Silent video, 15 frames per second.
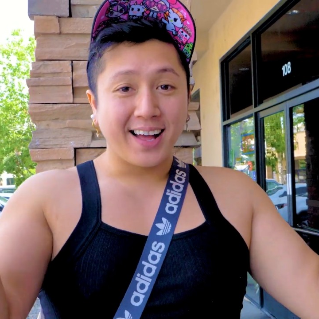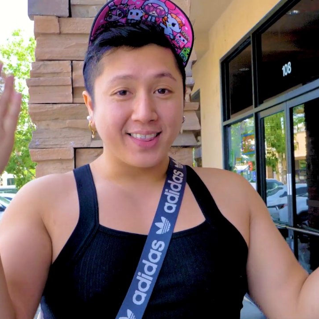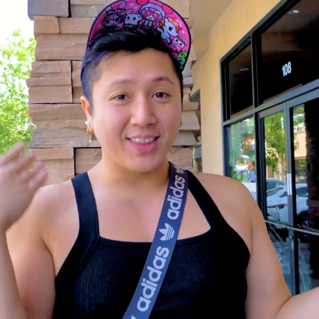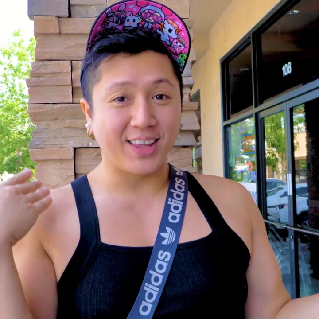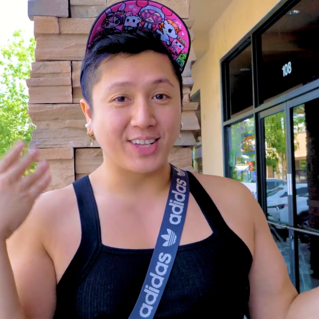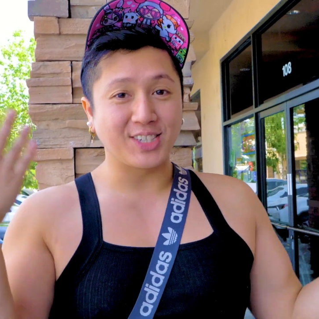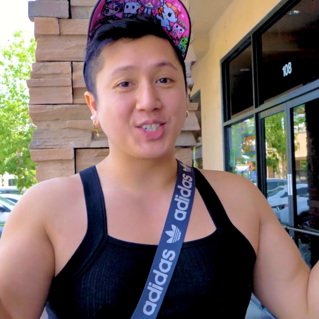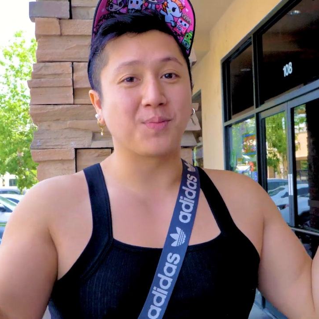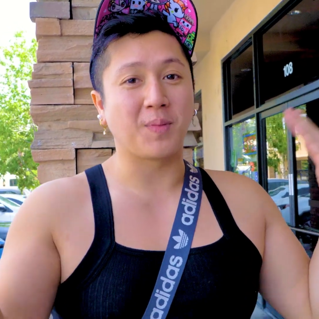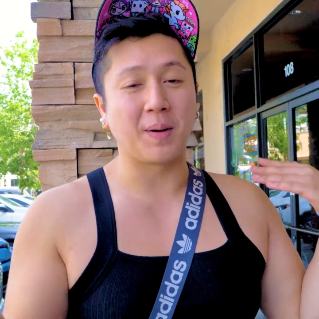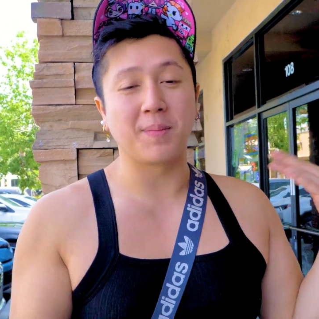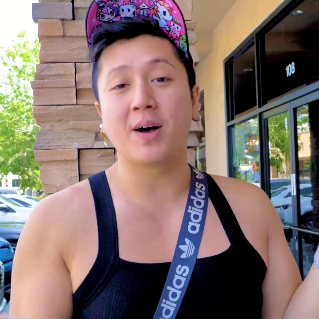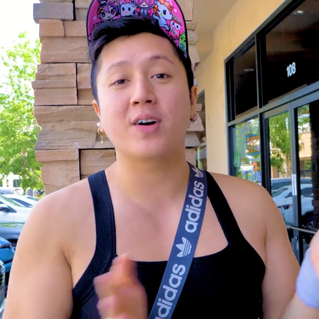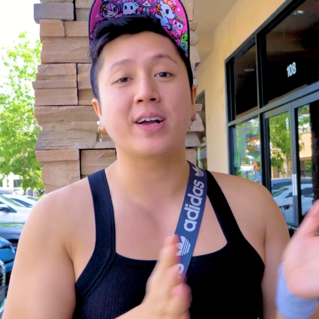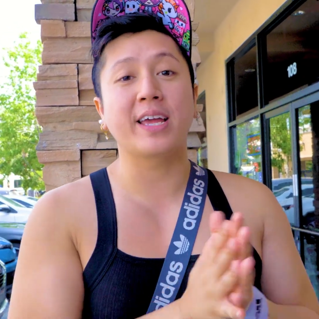lunch,
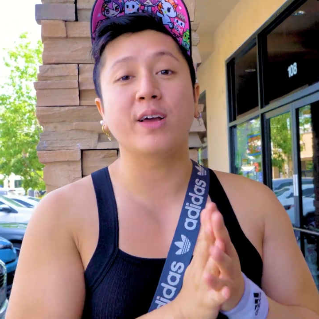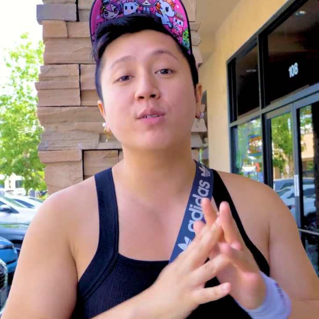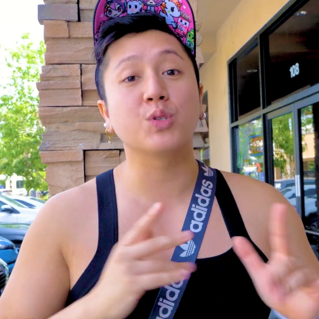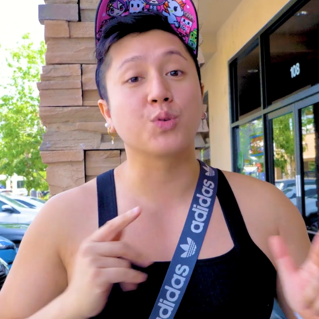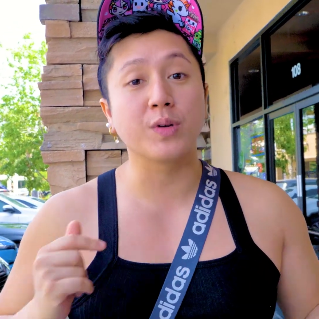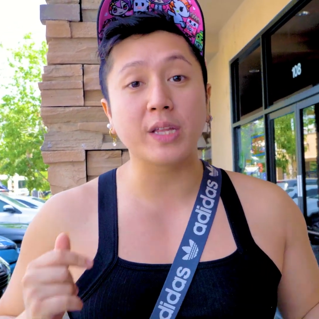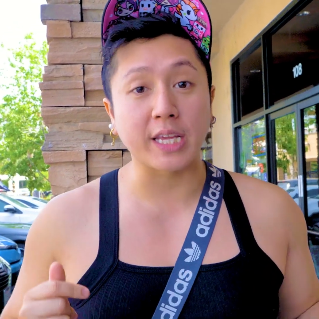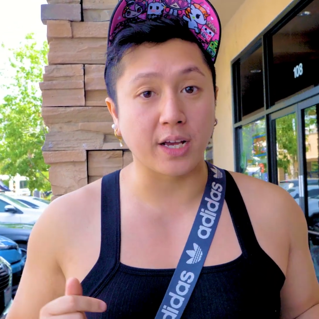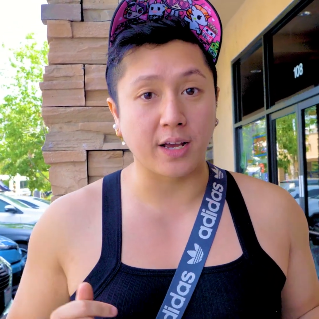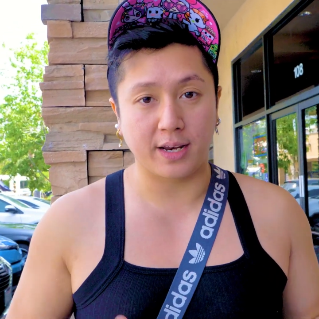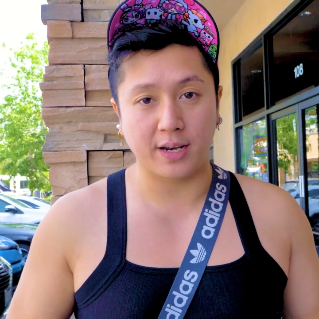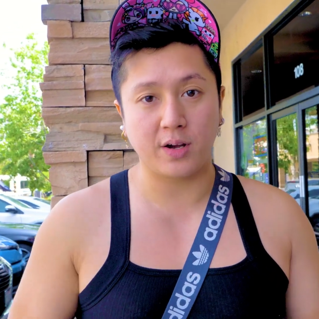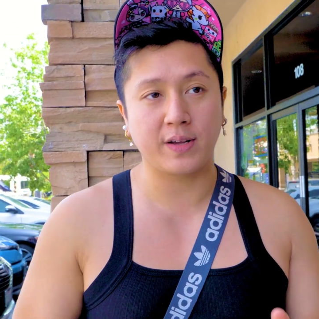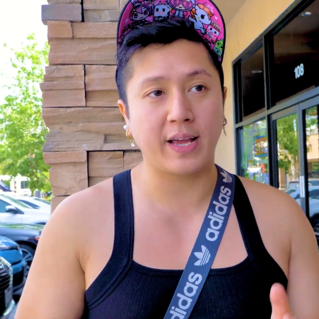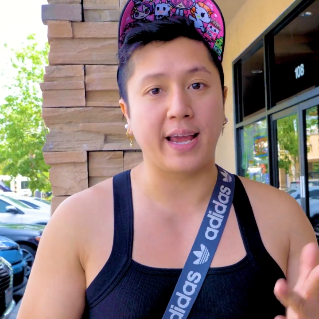mama. Okay, it was really
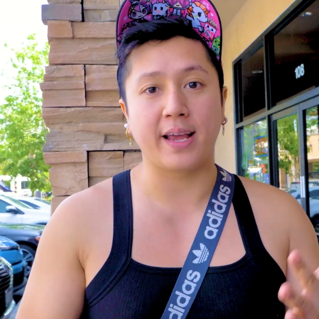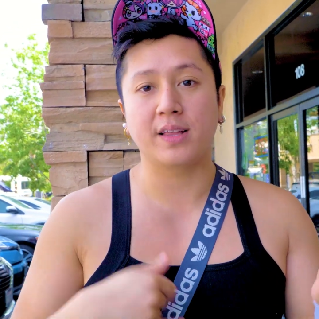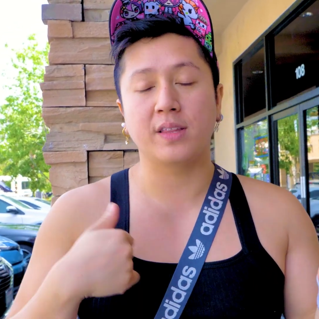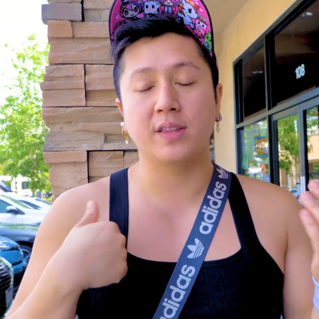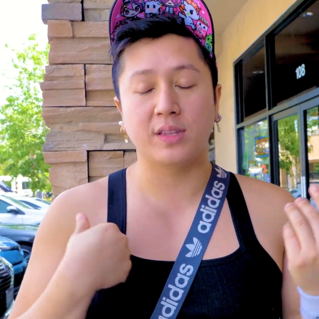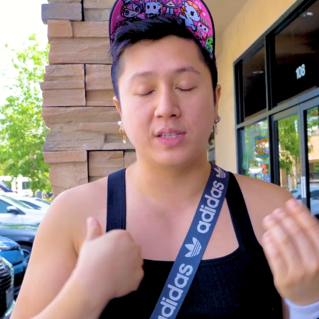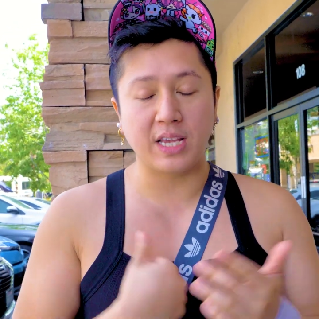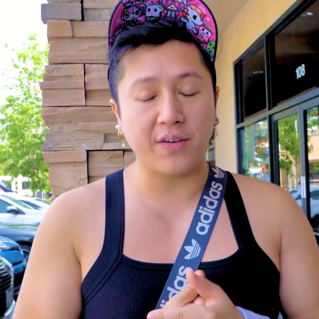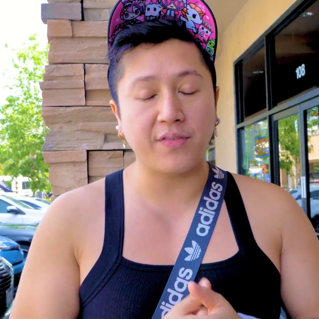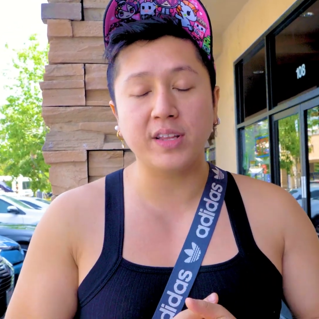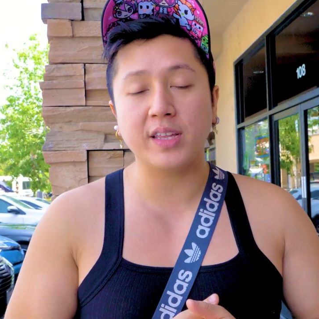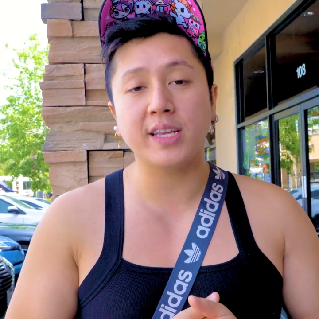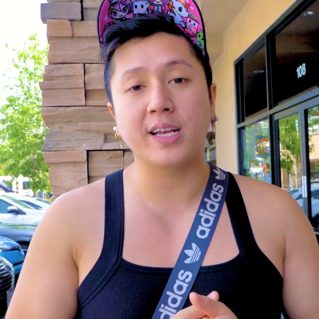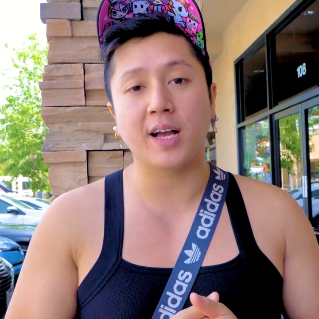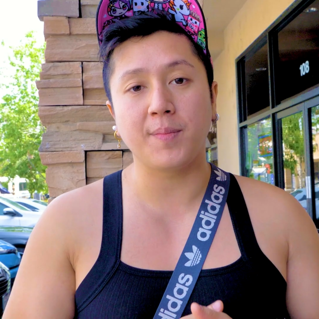good. Okay,
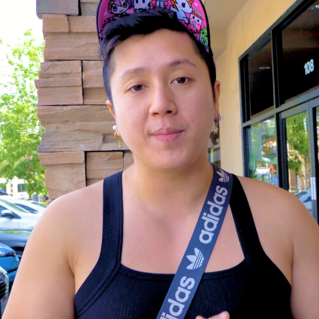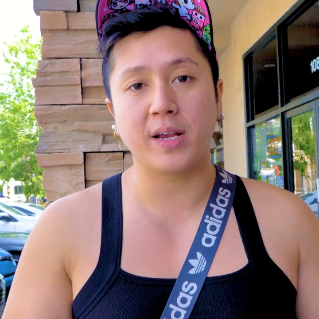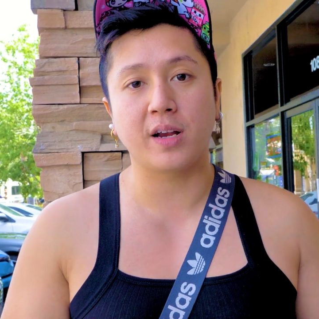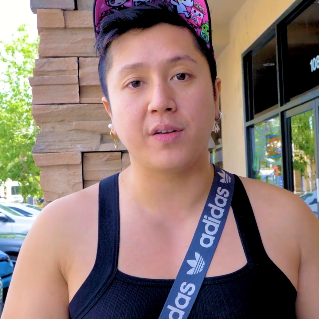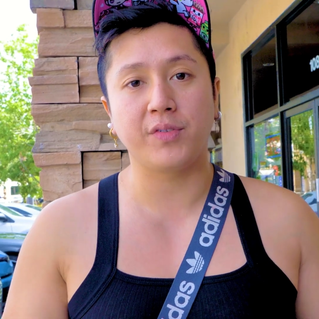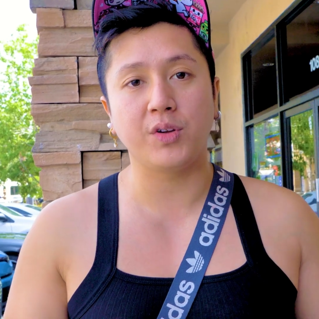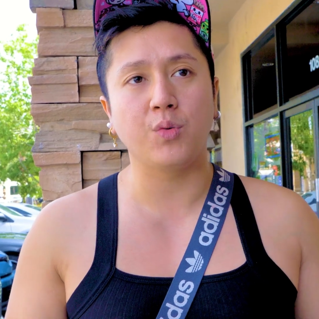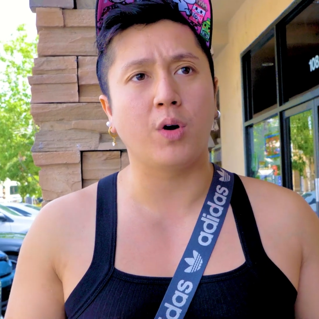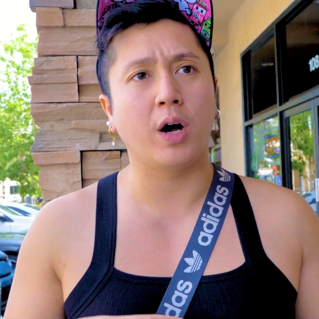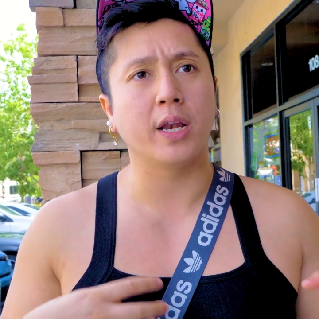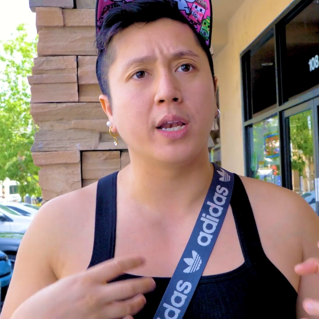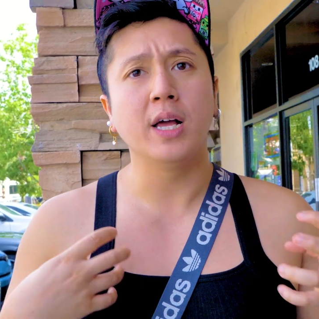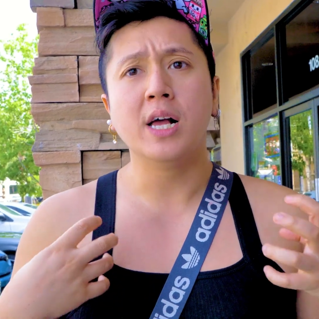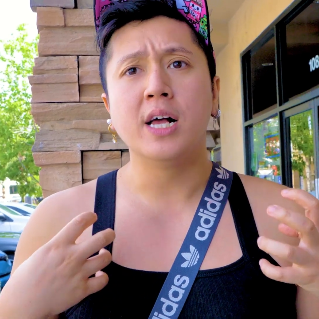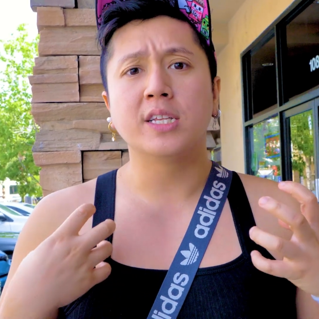definitely come here if you
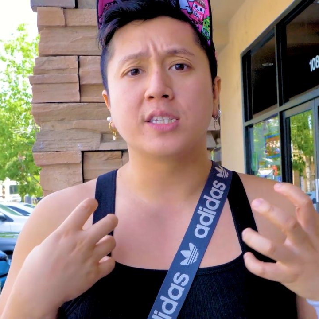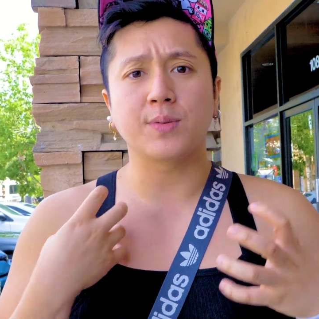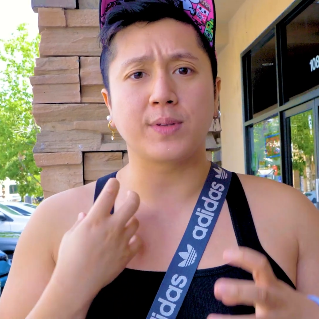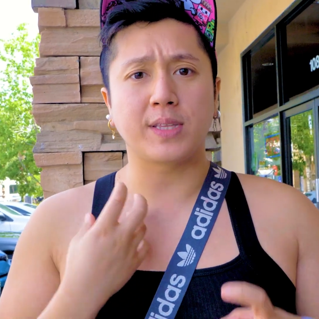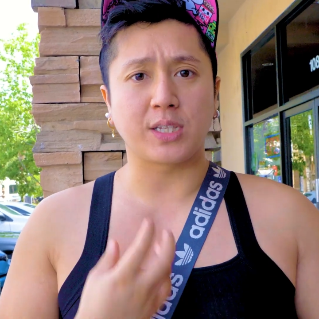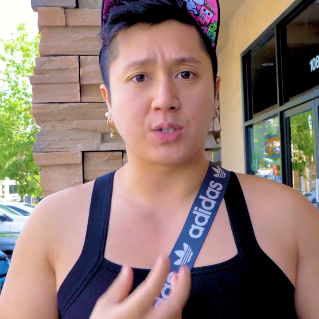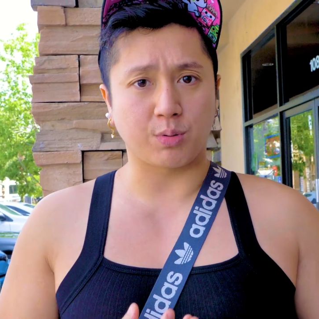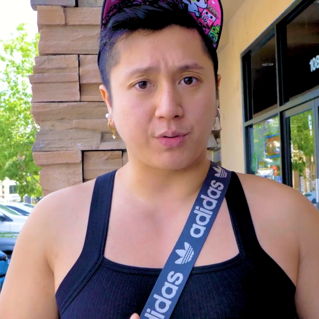want something that's